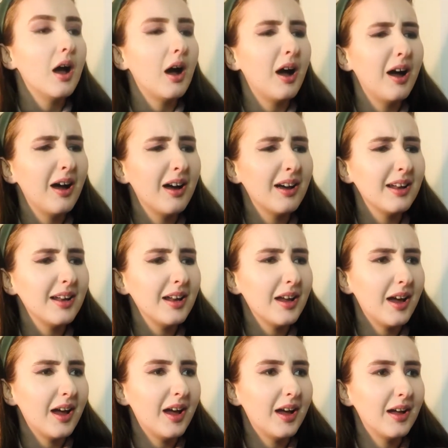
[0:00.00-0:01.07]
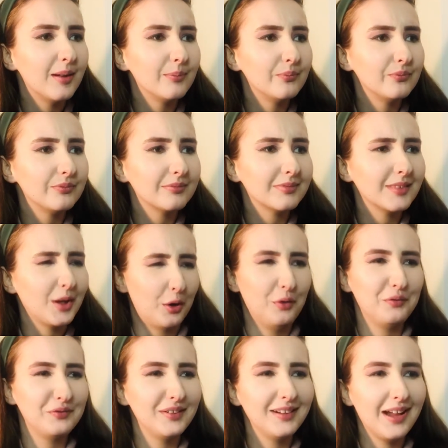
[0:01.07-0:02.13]
I
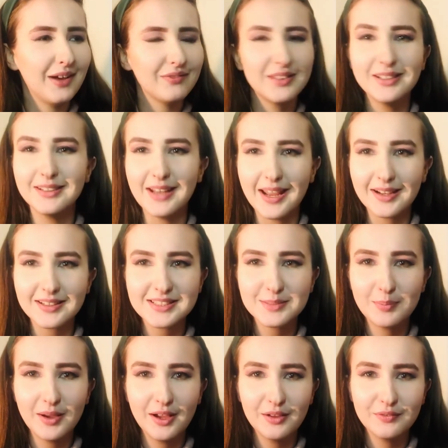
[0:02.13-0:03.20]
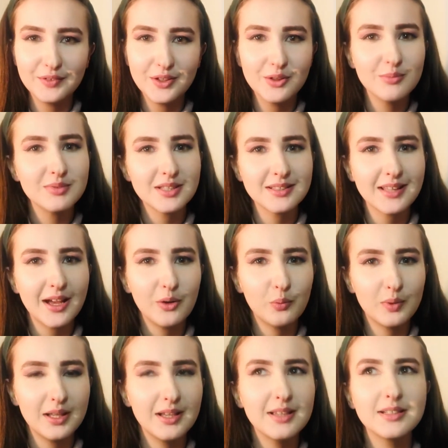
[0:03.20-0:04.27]
often have the Next perfumes. Is that
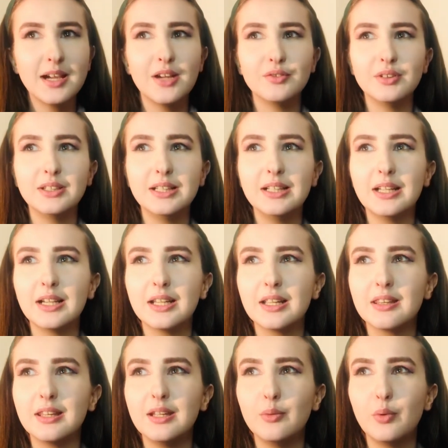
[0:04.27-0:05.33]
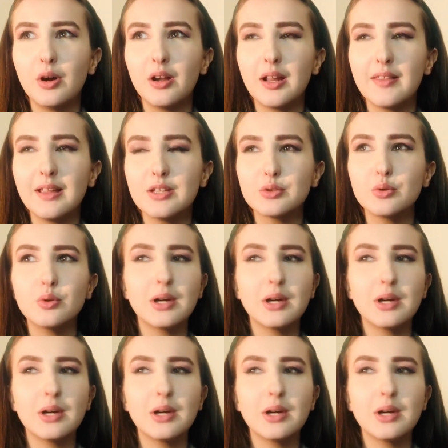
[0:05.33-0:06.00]
weird? I really like the one, I think it's called